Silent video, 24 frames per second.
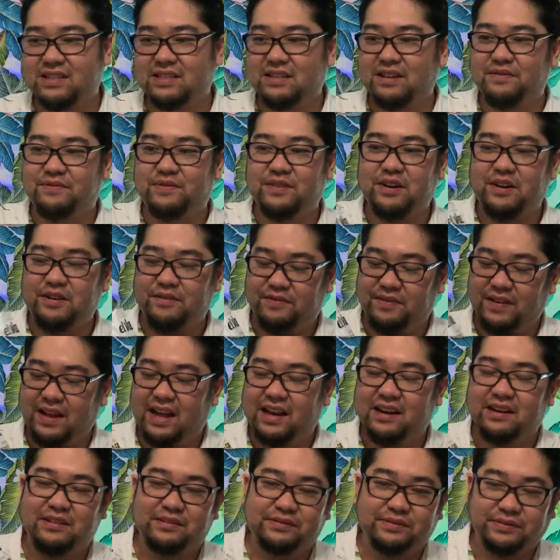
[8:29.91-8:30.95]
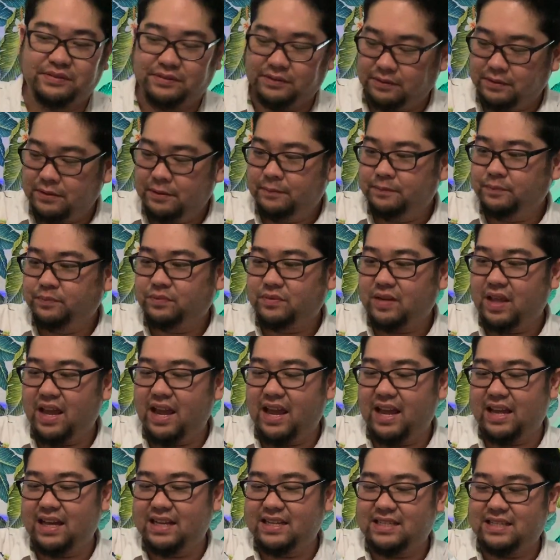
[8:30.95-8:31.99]
So if you're a fan of
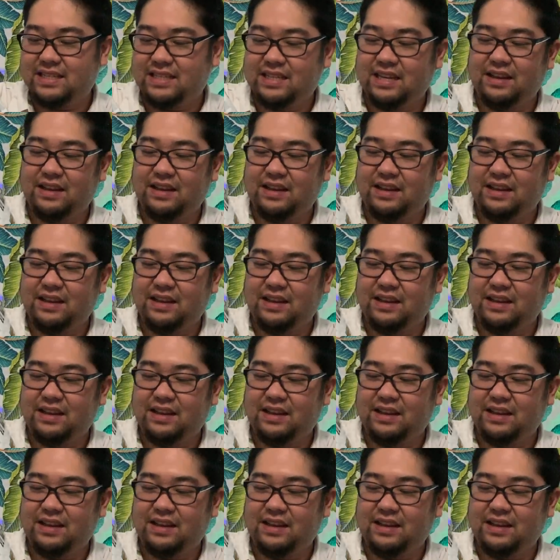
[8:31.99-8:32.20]
eggs,